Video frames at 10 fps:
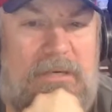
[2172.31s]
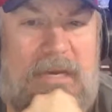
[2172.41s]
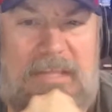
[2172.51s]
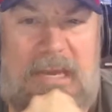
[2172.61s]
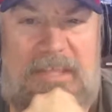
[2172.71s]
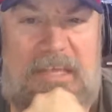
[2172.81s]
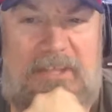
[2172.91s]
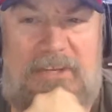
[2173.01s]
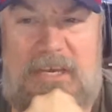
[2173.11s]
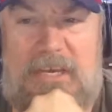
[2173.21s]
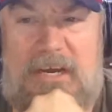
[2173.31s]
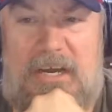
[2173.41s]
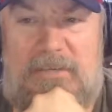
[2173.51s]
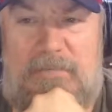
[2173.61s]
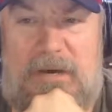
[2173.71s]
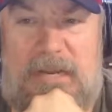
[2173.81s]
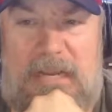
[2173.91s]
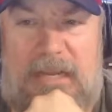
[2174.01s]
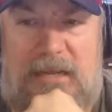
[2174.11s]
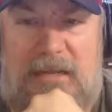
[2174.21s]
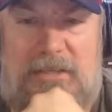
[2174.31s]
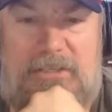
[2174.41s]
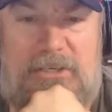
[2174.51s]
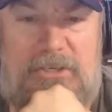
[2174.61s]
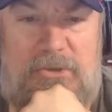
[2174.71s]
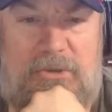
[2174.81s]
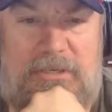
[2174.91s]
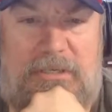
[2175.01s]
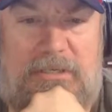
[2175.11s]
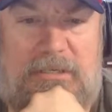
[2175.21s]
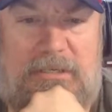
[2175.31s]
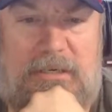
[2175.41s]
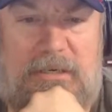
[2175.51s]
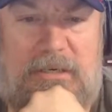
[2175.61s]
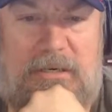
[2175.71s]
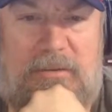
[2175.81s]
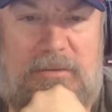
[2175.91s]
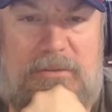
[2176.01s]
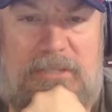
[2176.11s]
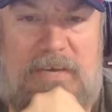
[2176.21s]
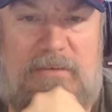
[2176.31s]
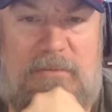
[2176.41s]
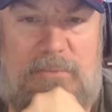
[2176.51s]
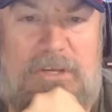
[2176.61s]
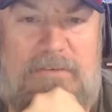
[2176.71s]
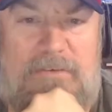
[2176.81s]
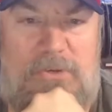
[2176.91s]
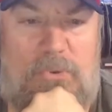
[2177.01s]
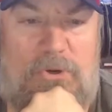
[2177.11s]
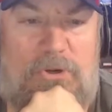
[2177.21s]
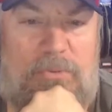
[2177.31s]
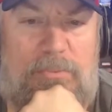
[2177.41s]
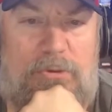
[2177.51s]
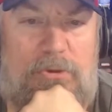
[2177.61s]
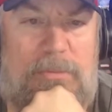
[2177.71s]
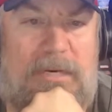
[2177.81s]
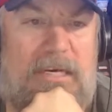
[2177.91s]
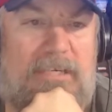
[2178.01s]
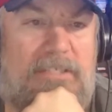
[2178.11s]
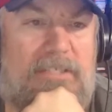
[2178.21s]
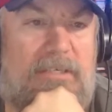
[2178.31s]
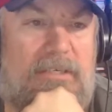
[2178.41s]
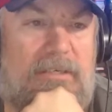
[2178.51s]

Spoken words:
I think that it costs money to do it. To have a Previews World pull box.